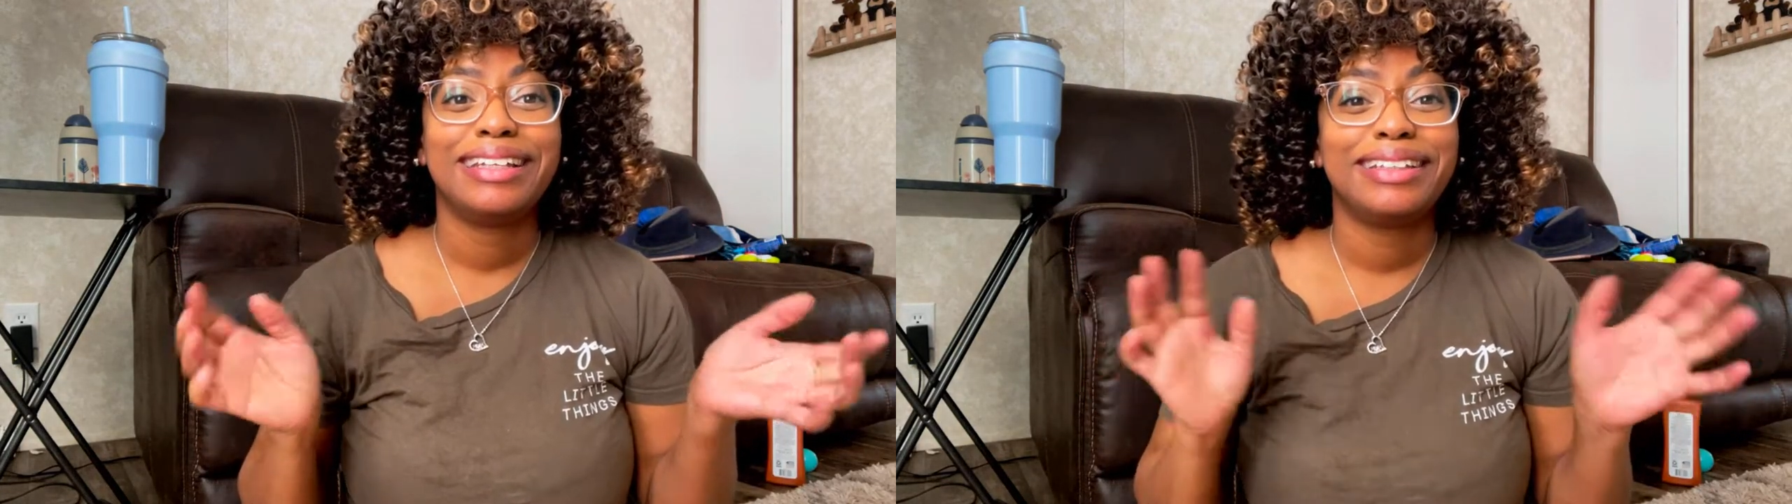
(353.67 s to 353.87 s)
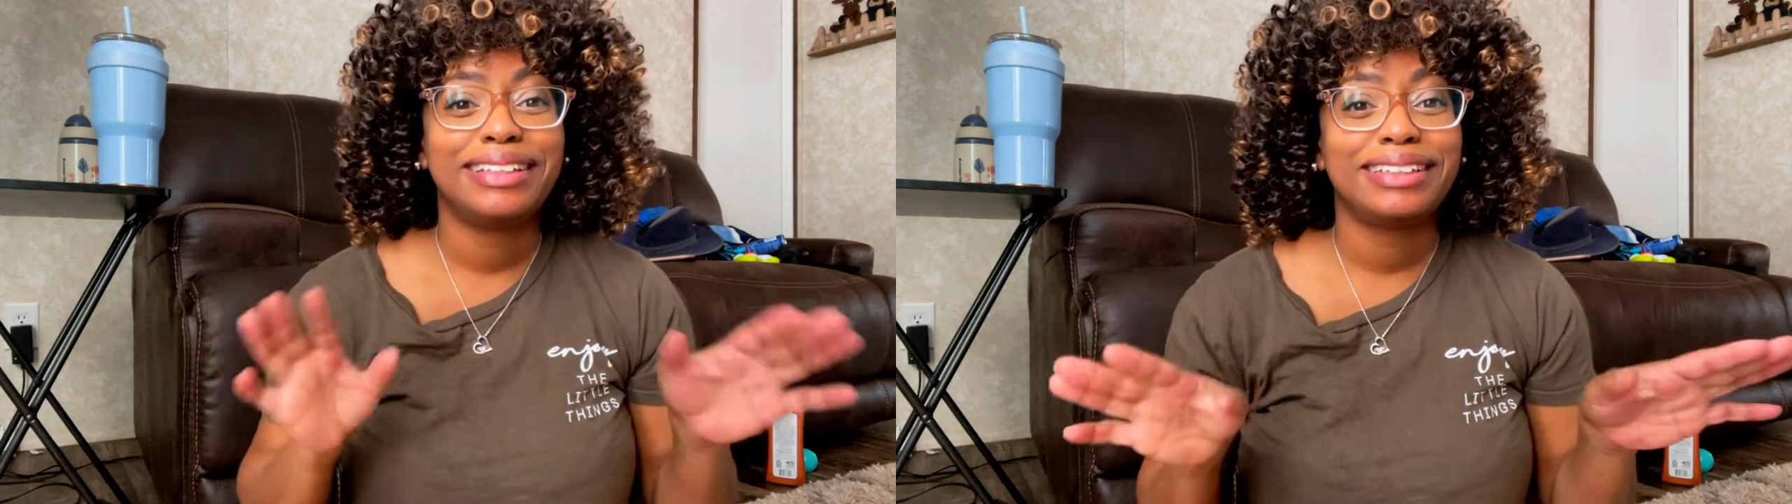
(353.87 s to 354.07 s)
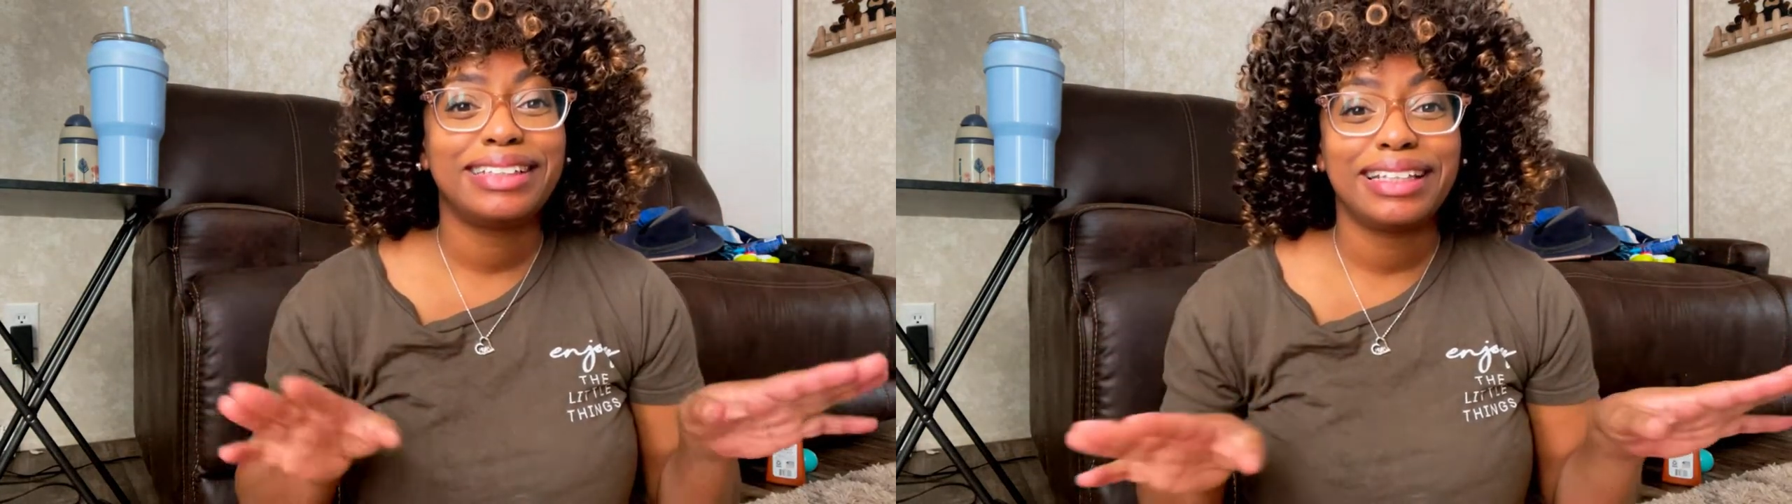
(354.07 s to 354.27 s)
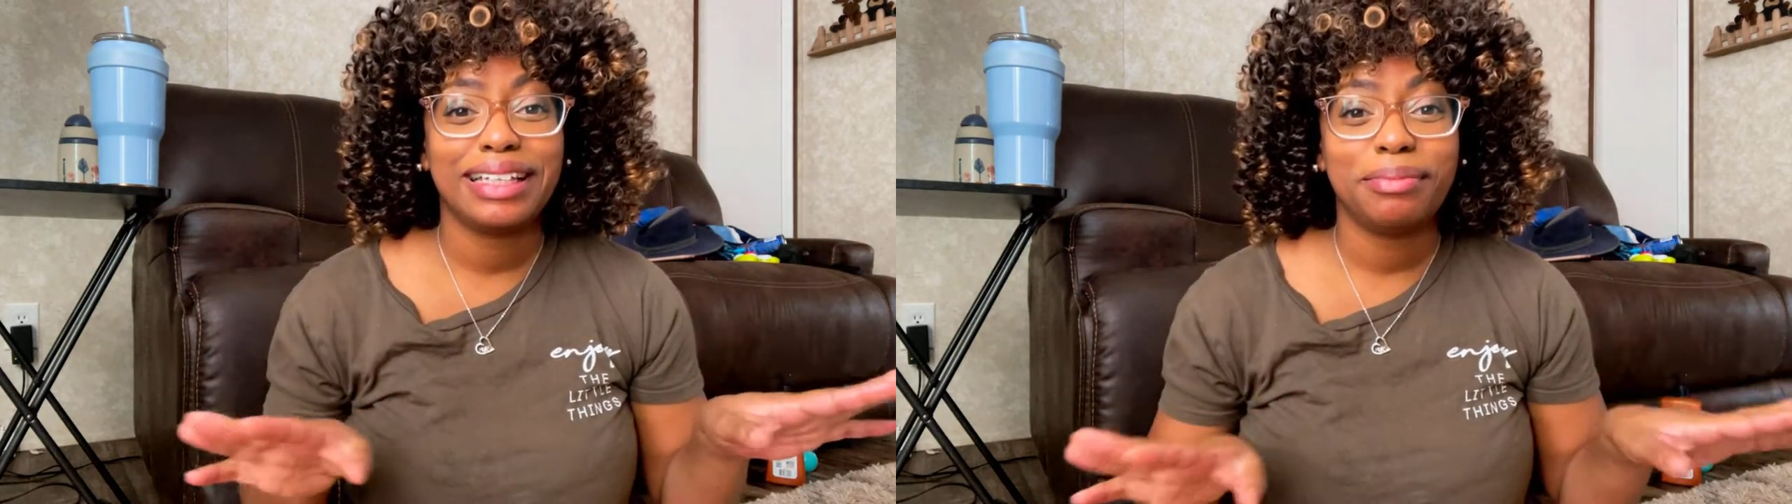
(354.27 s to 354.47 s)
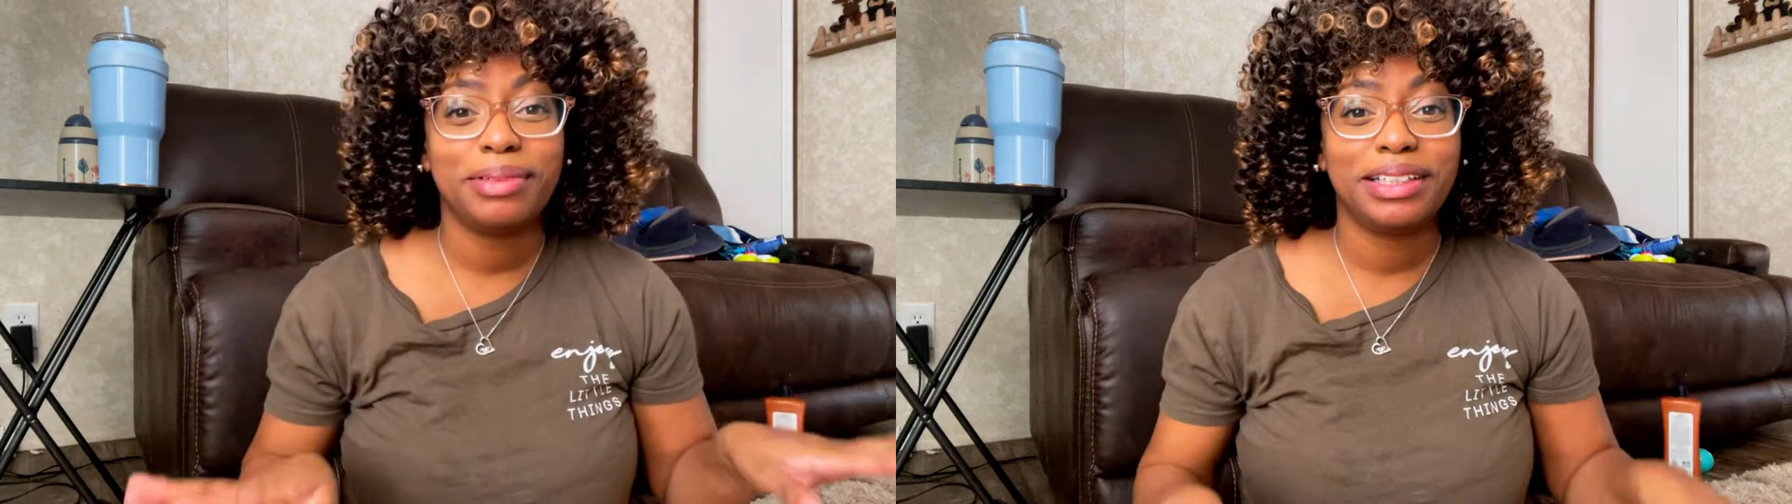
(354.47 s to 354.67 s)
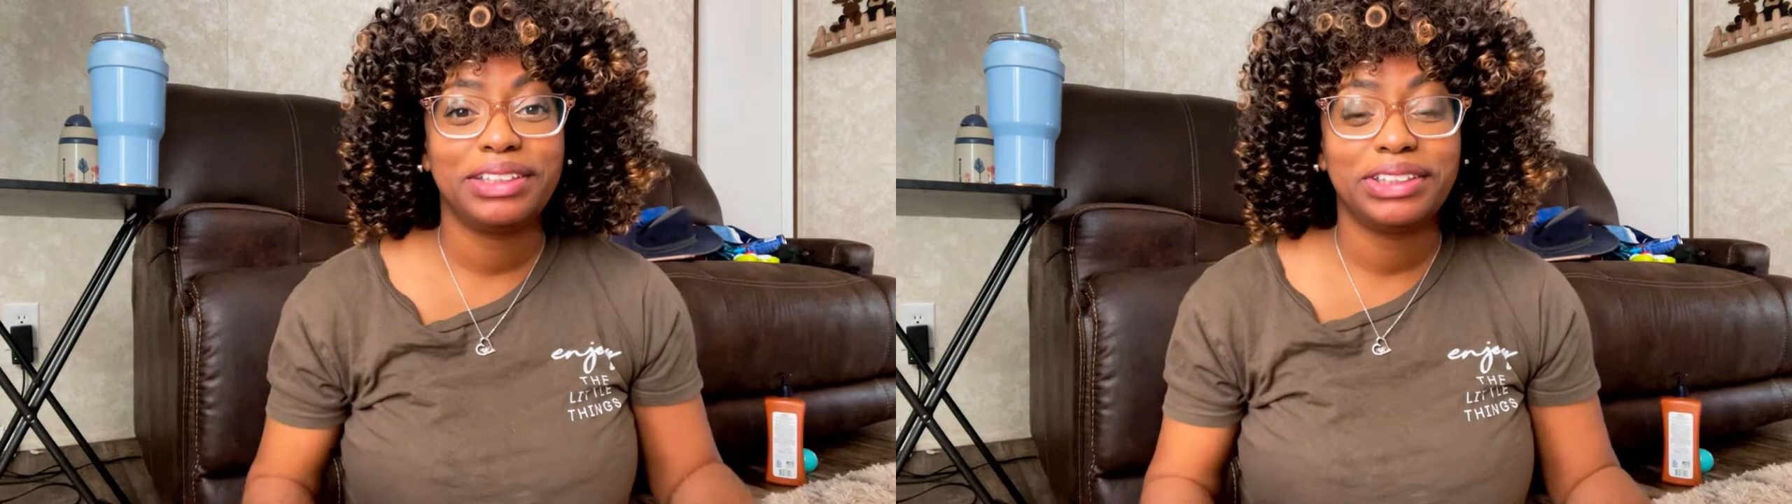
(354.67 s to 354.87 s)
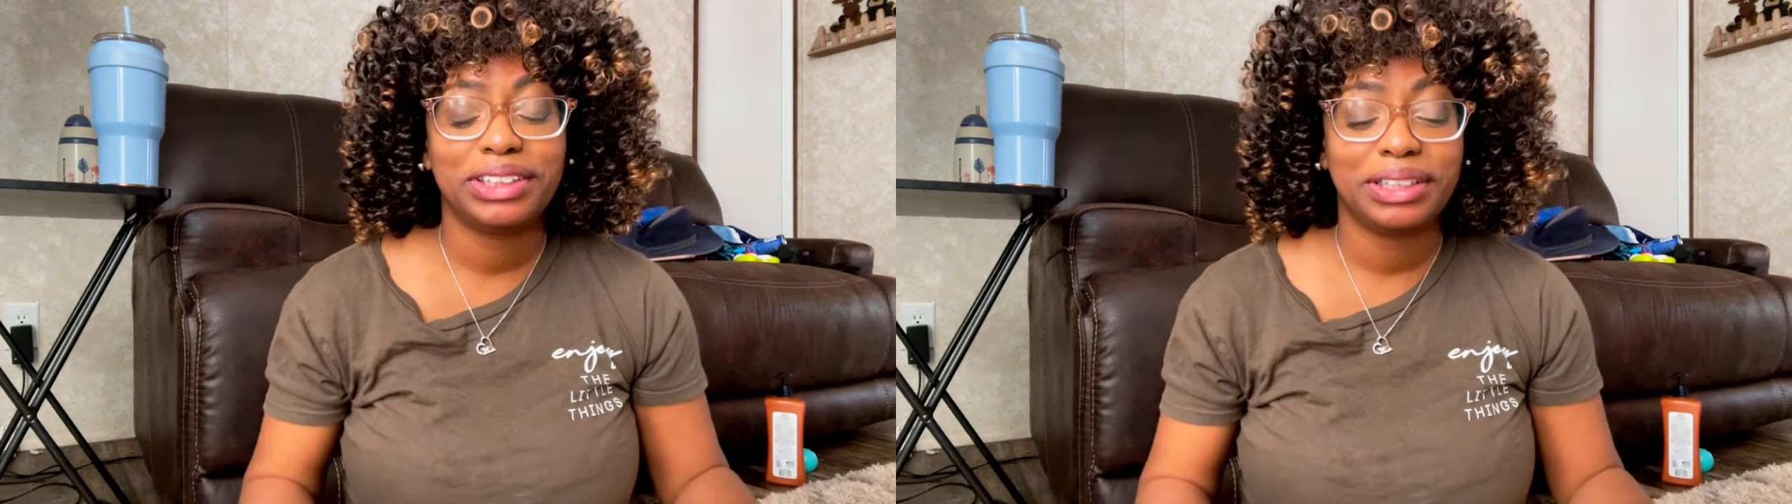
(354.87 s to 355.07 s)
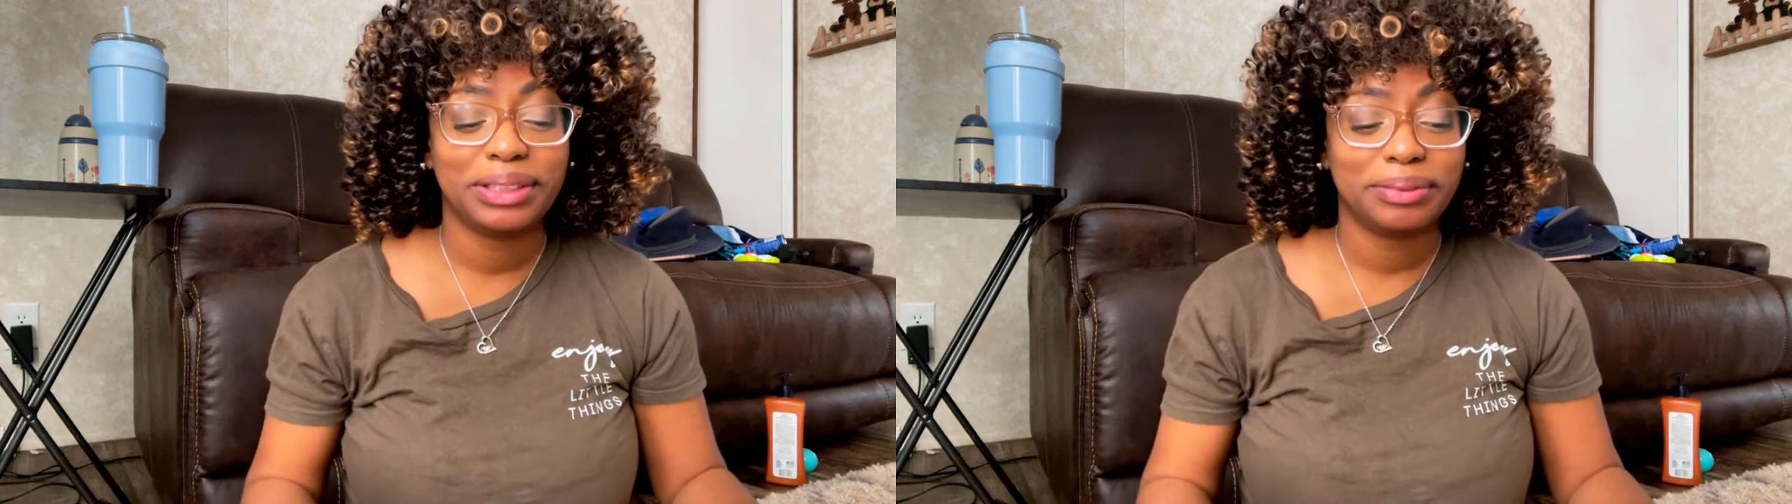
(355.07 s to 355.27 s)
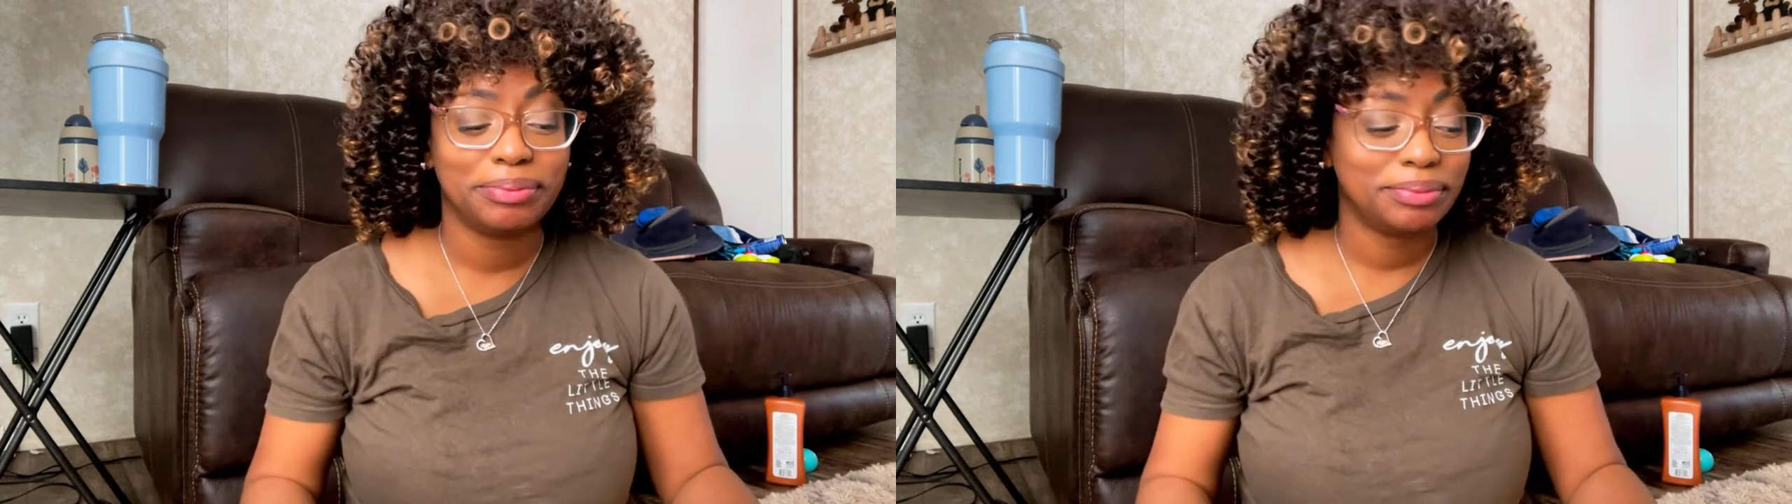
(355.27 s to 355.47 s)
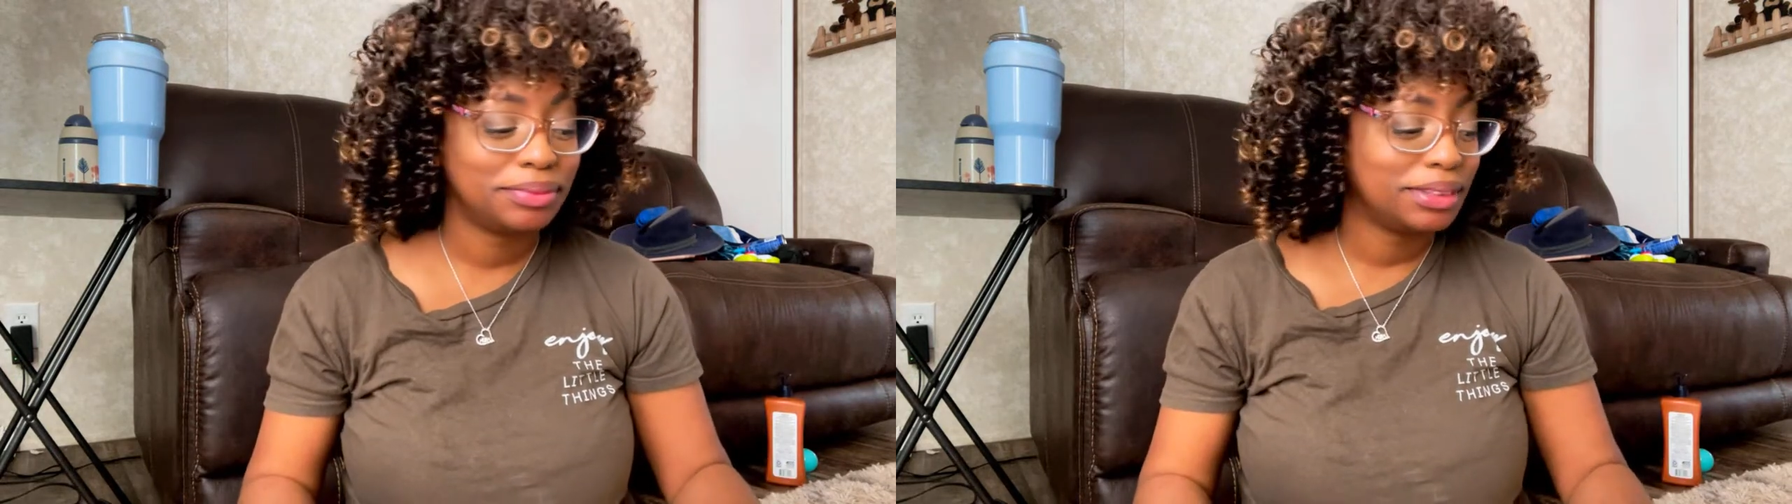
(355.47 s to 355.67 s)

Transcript: There's not that much um,